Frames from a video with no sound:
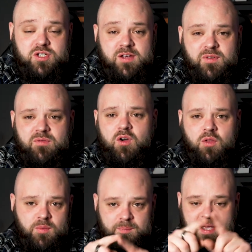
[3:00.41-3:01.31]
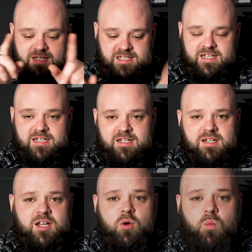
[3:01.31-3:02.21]
if you've got the basic
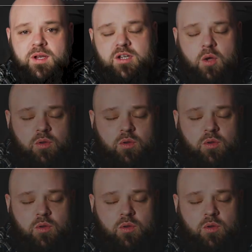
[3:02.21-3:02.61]
little window